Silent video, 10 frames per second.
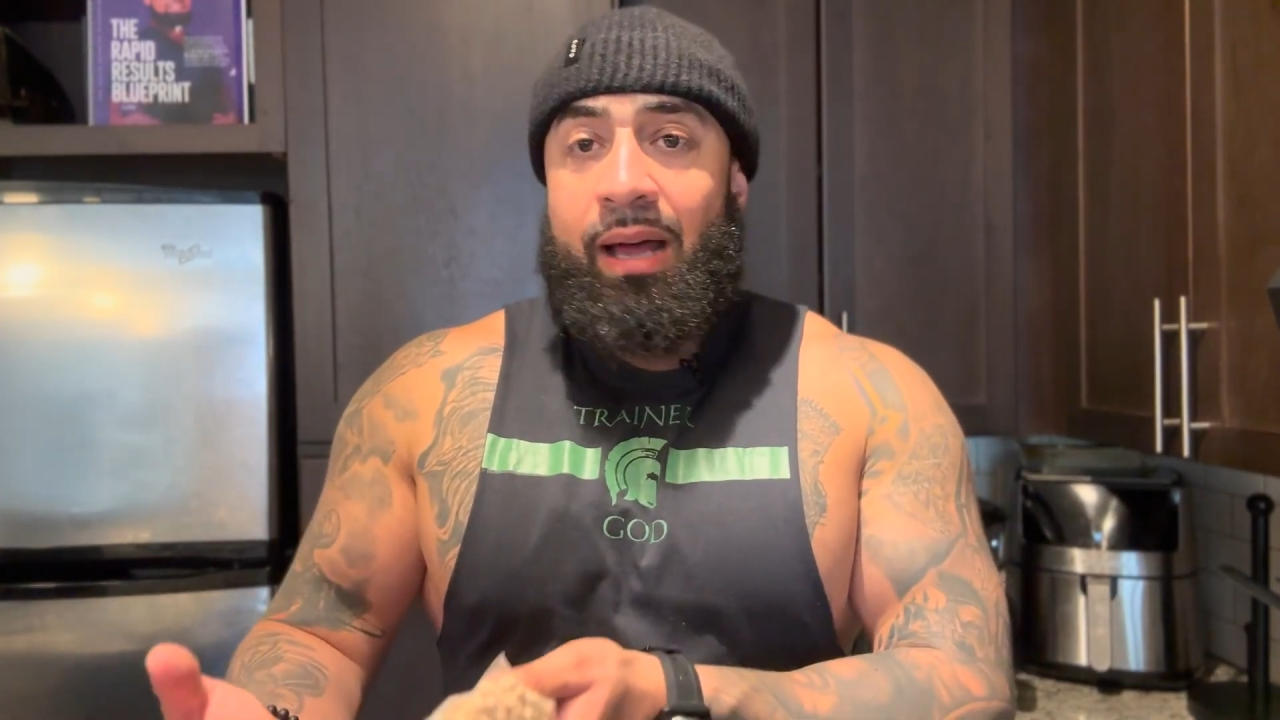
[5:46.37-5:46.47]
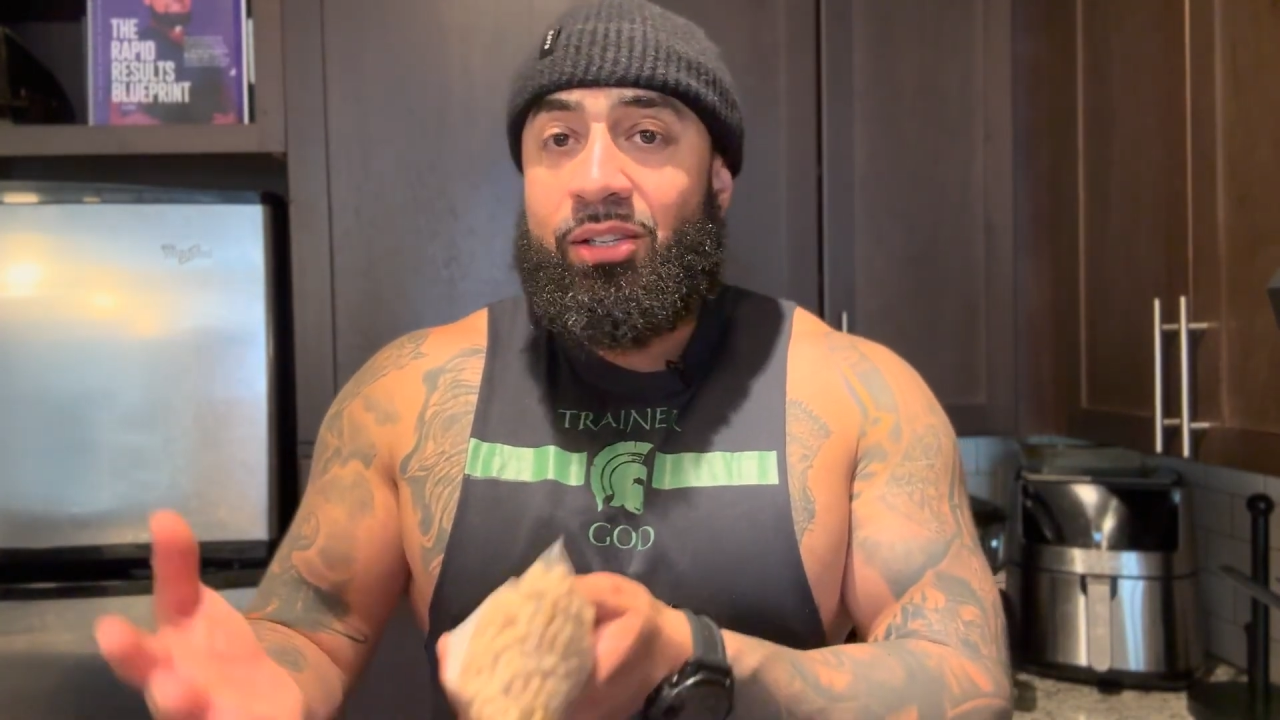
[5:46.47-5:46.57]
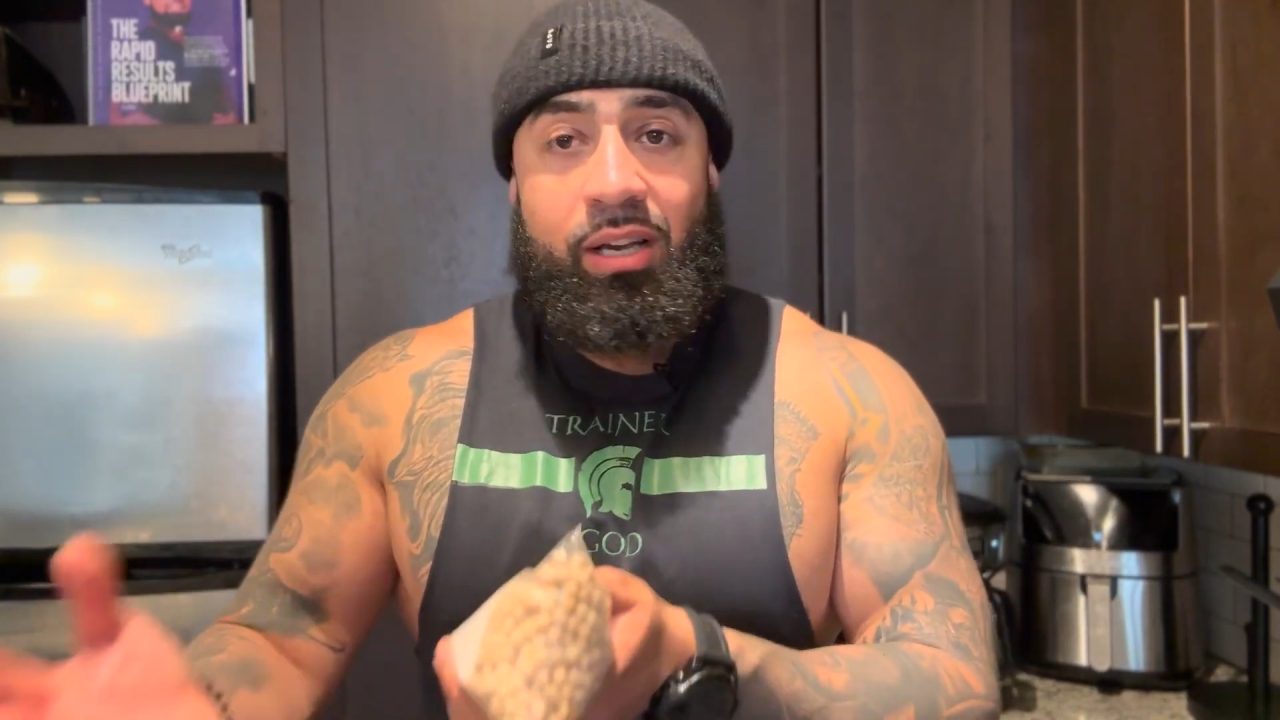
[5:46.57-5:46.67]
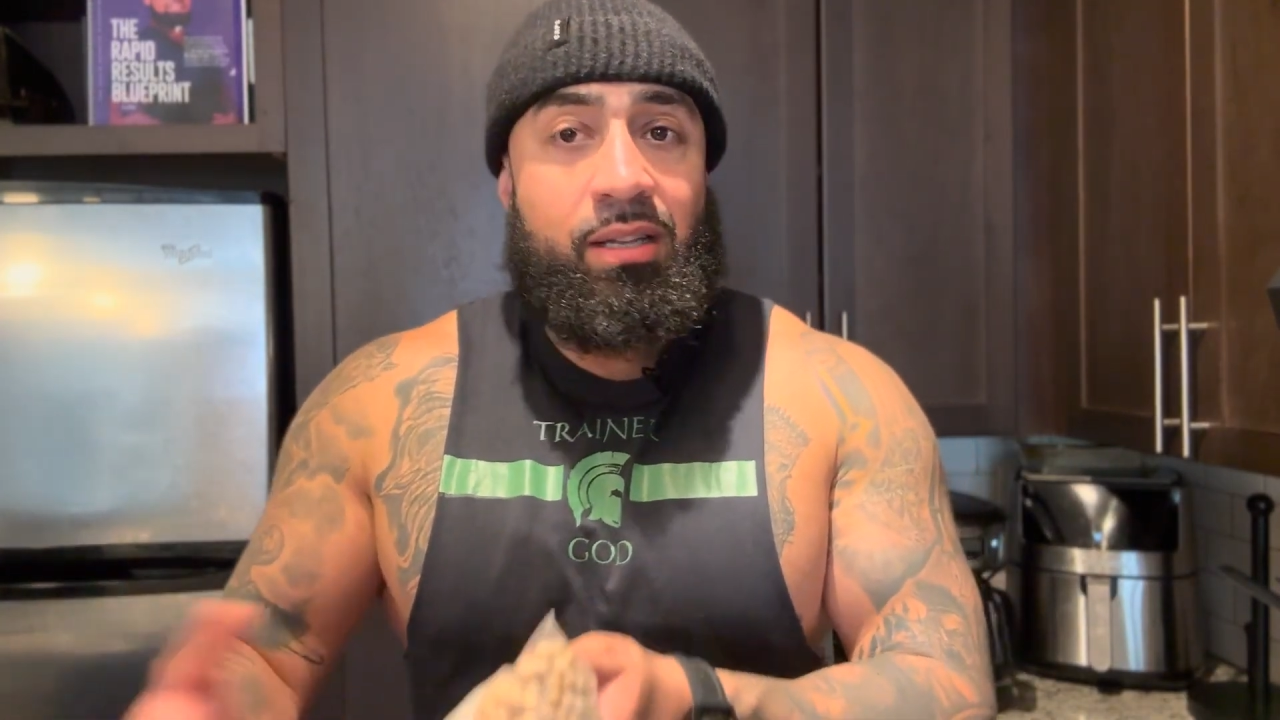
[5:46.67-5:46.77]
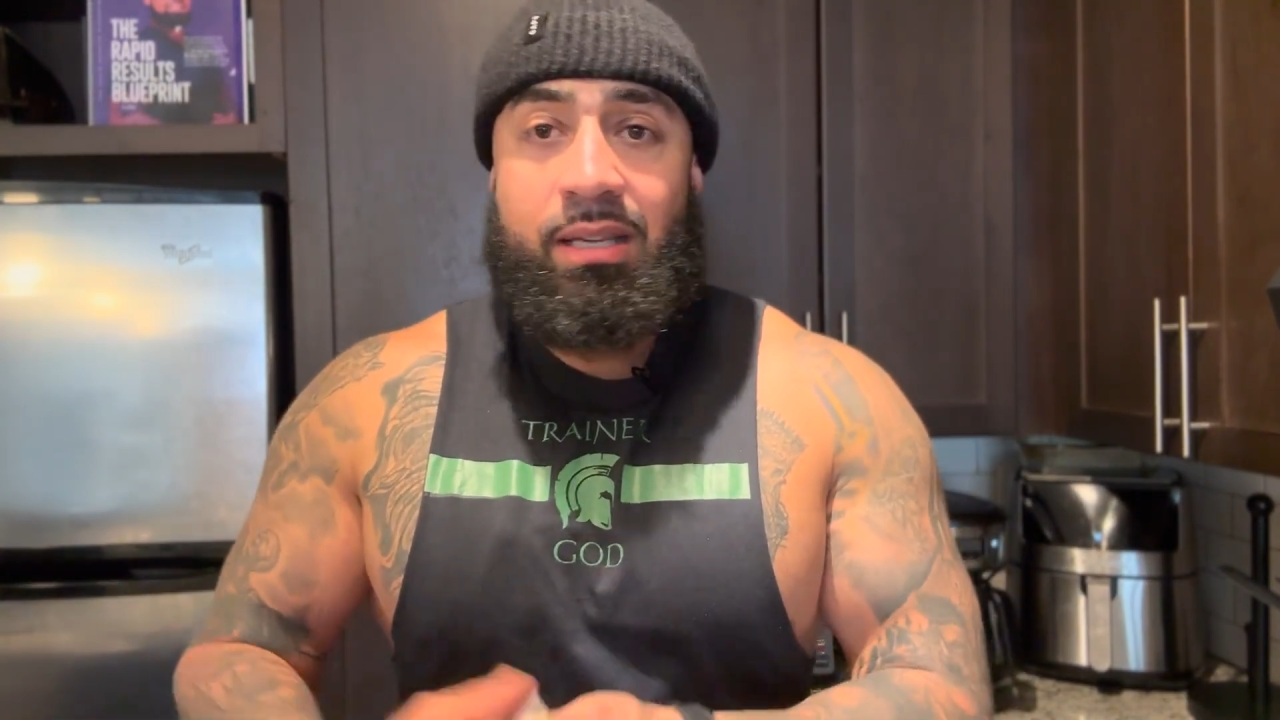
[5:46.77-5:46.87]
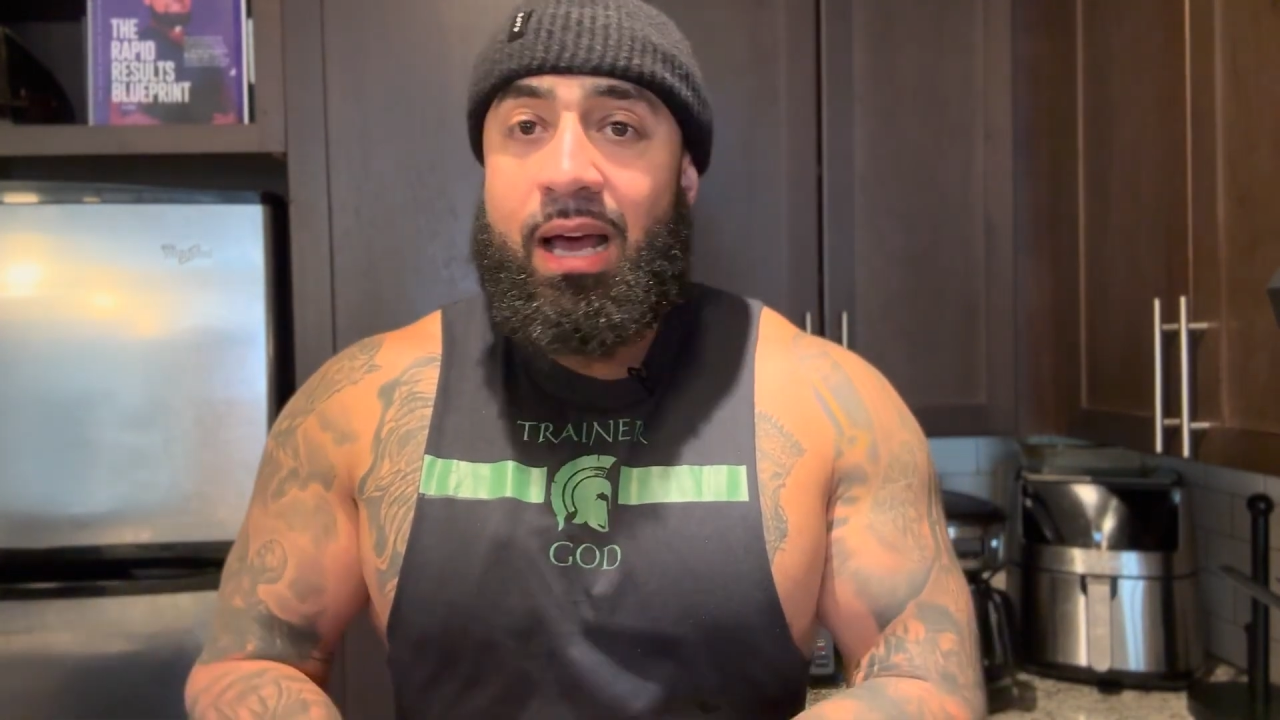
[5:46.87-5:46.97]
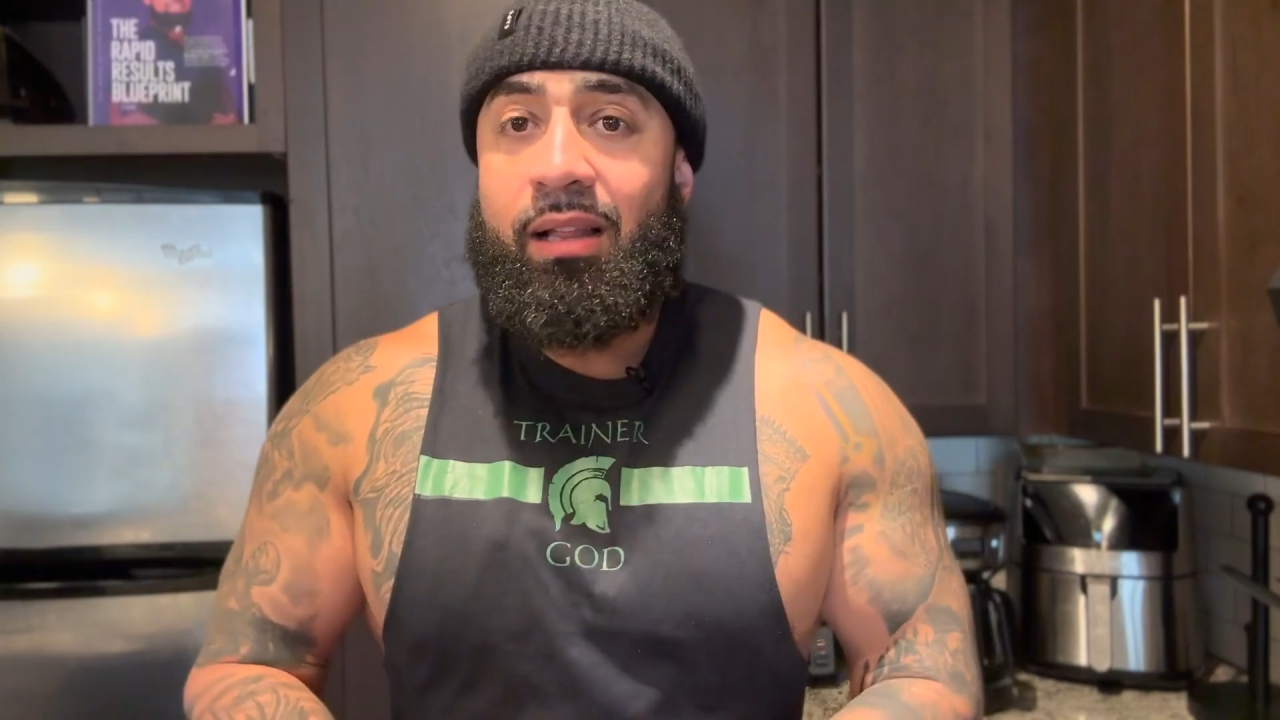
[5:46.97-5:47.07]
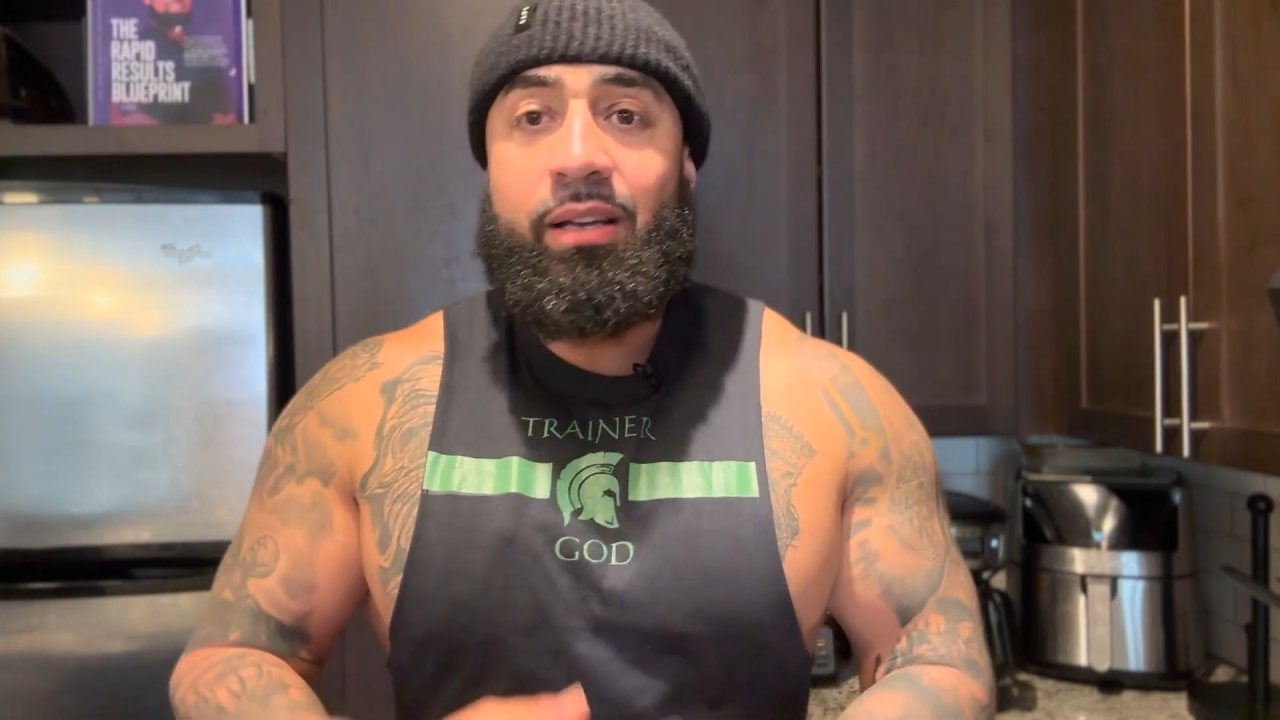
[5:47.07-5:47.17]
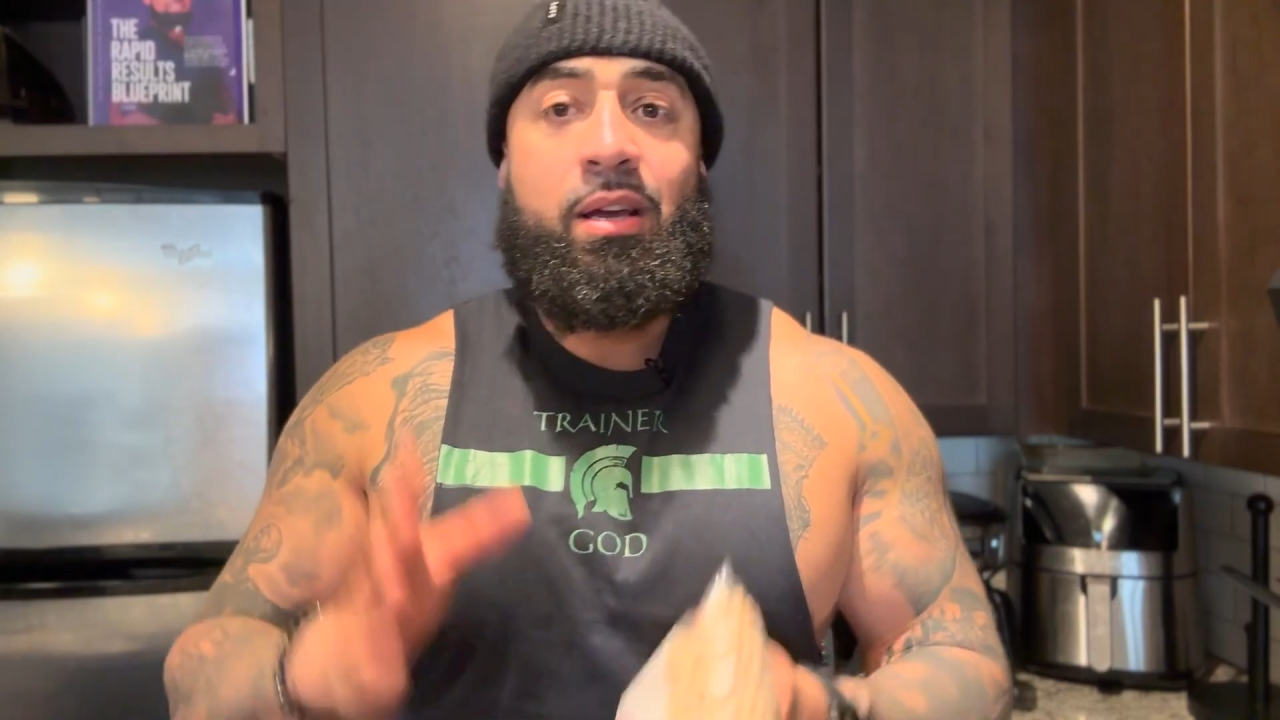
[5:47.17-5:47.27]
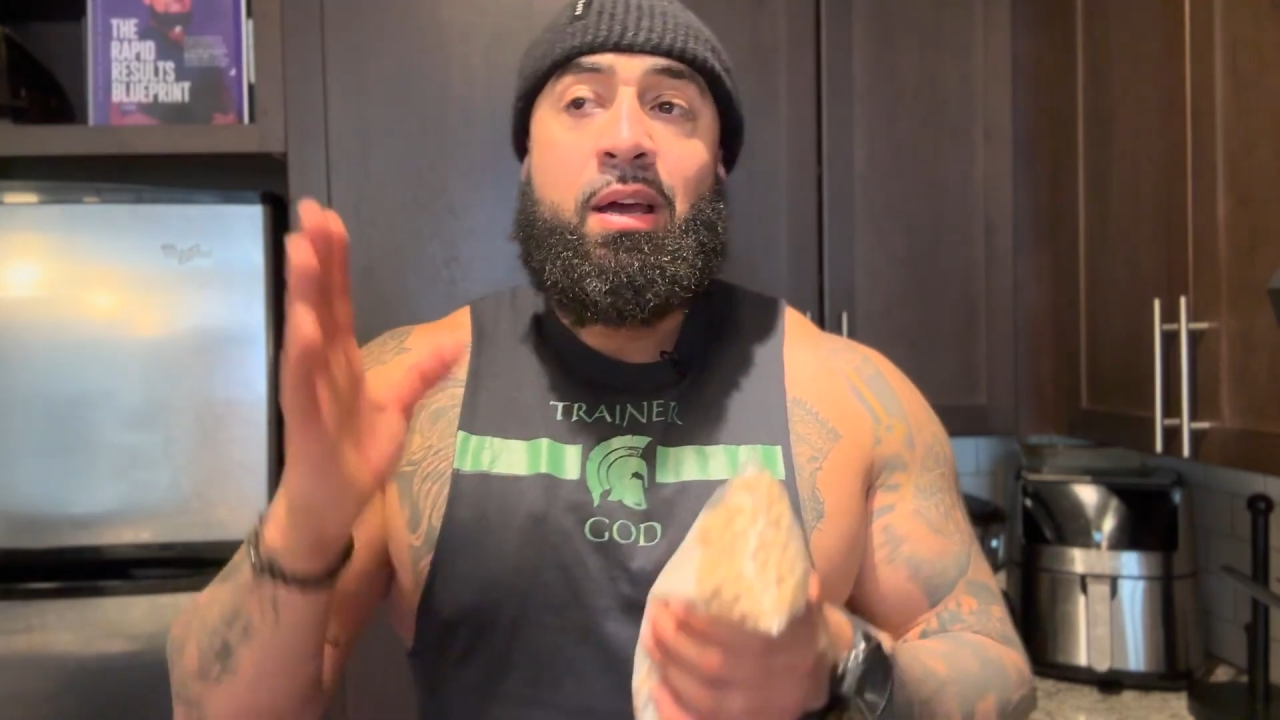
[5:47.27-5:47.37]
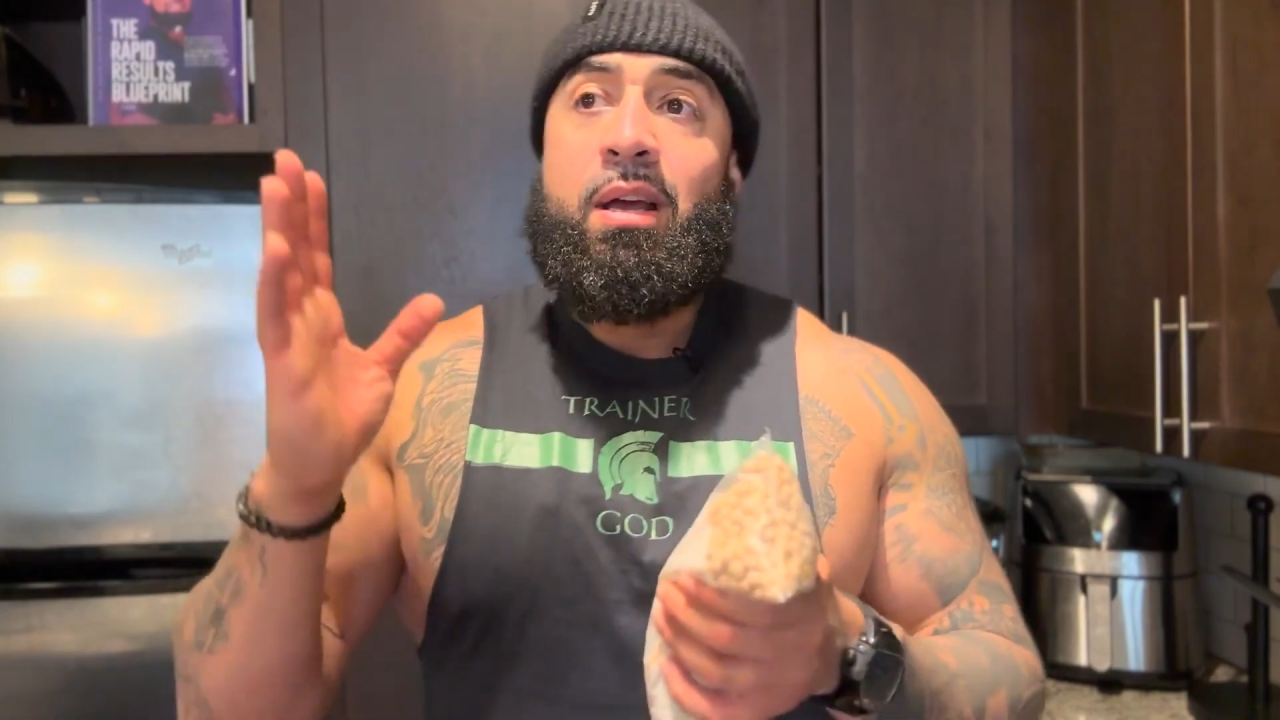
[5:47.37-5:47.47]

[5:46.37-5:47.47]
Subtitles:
chicken salad,